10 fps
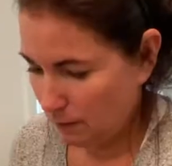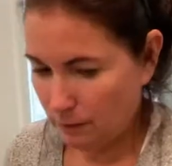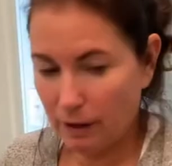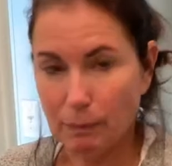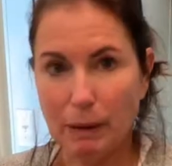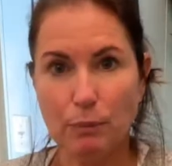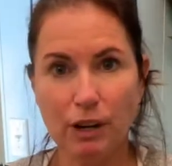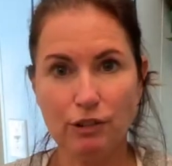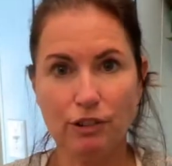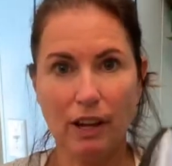I have my
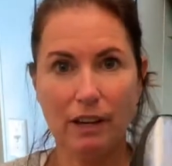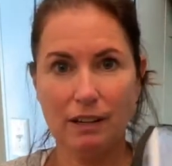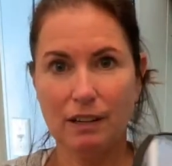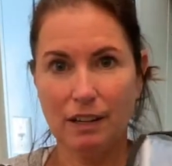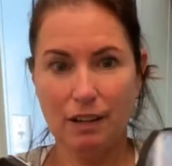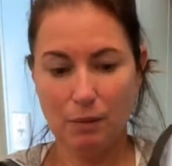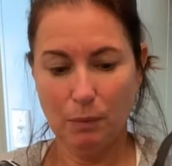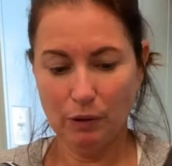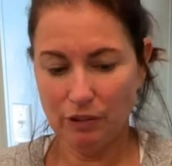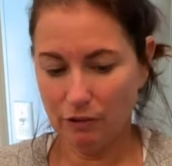brush set,
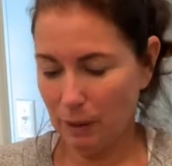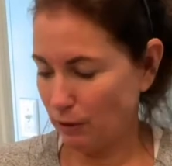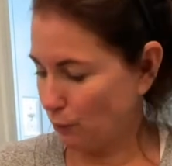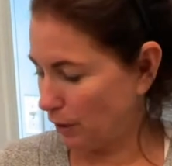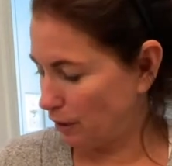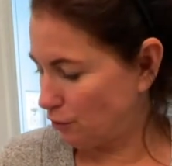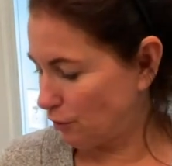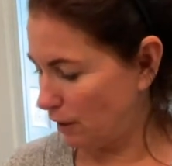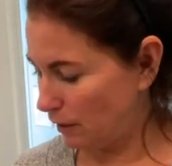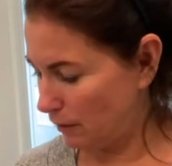most of my
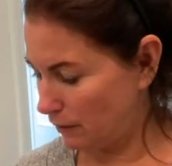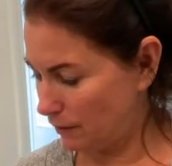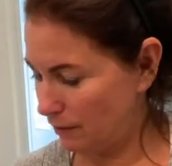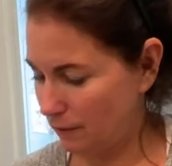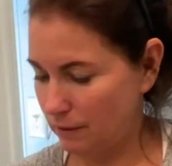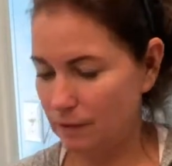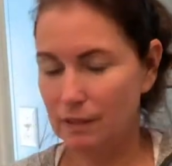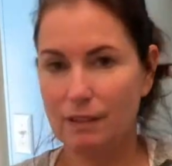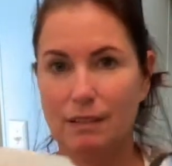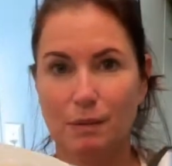toiletries,
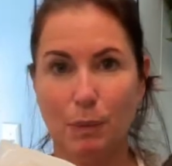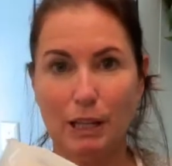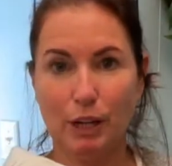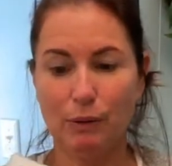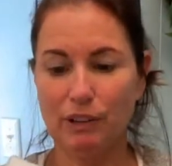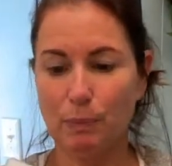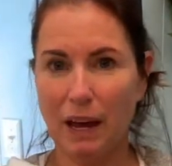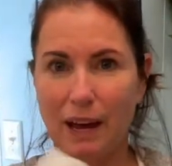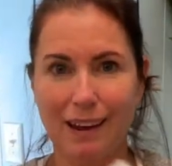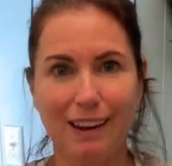my liquids
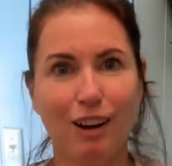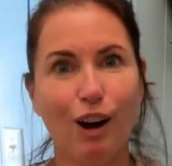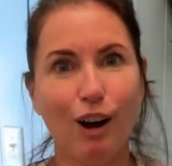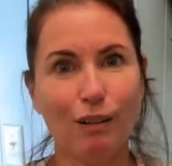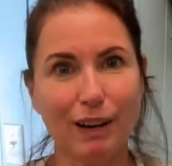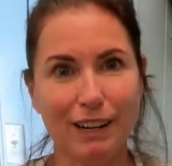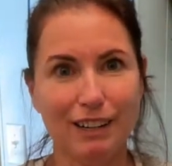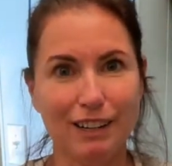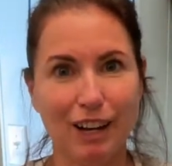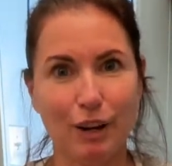bag, all ready
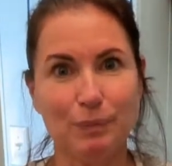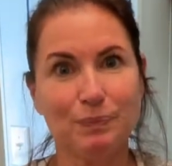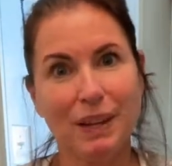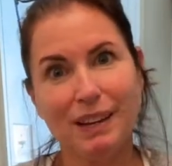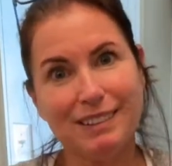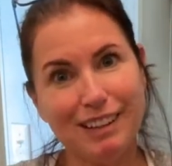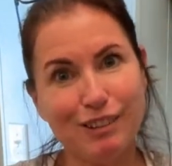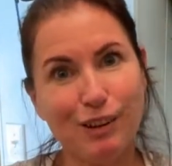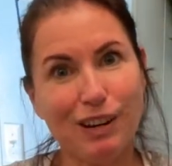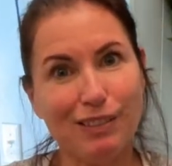to go. Let's
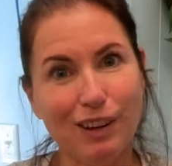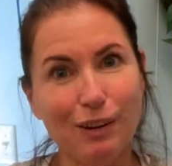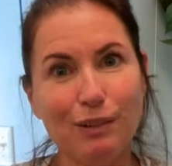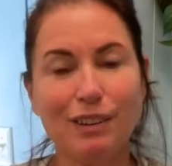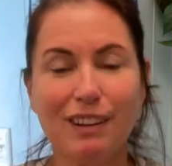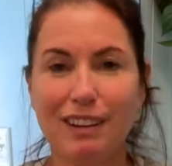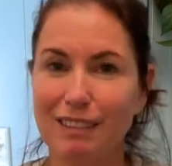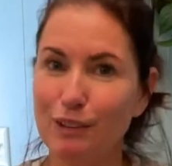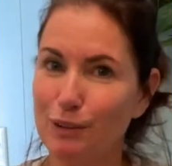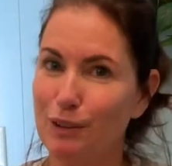go get those in
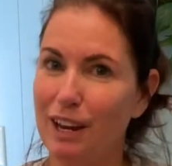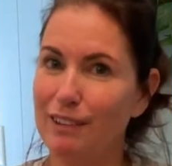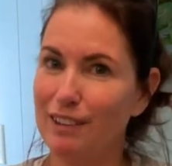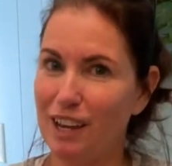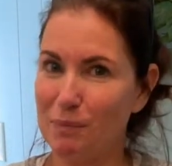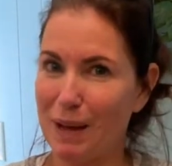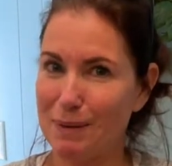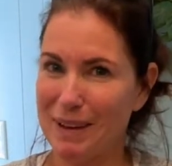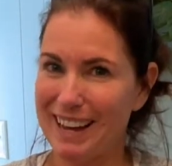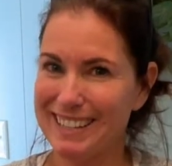the suitcase and backpack.